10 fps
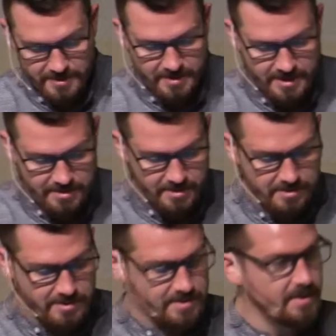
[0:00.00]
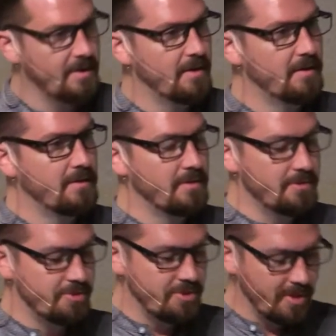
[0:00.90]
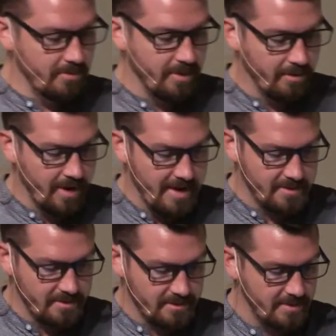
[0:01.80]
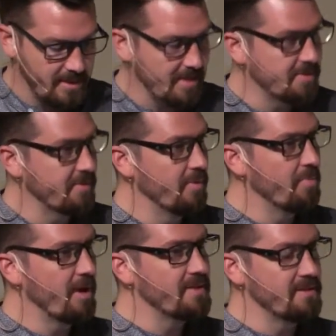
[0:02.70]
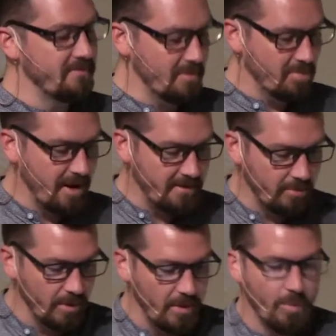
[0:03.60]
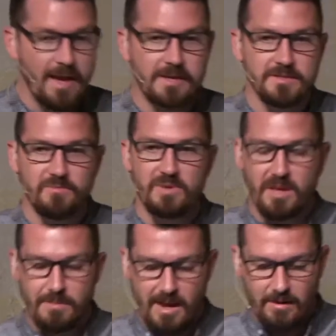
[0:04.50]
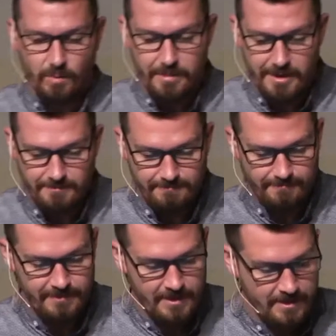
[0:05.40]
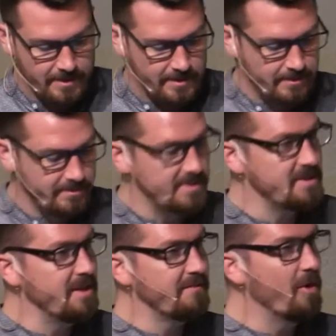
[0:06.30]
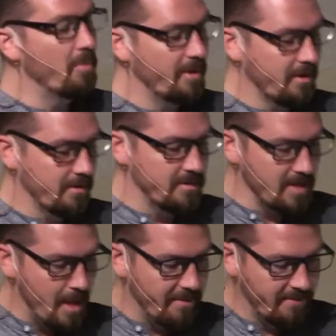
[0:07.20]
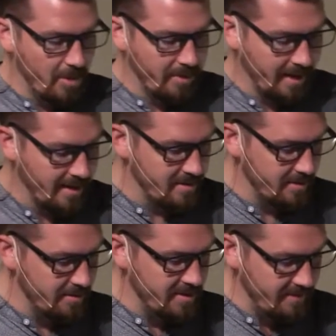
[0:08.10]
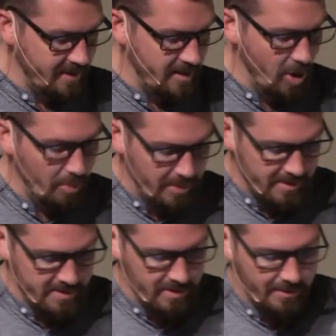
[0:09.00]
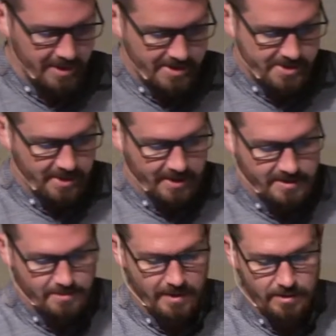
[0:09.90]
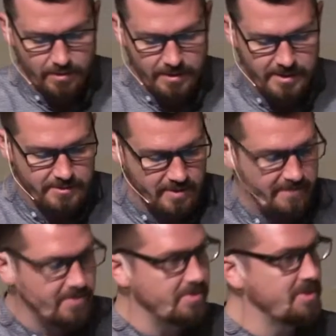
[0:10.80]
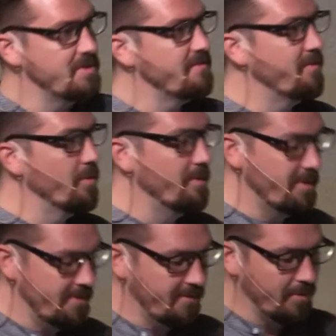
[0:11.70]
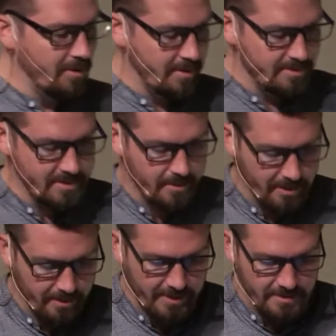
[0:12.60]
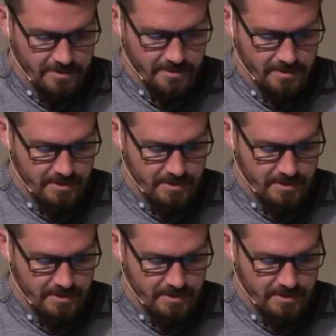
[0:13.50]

and sisters? Should it regress to sexually repressive and predatory ways of being men and women? To xenophobic or Islamophobic exclusivity, open discrimination against minorities, refugees, foreigners, immigrants?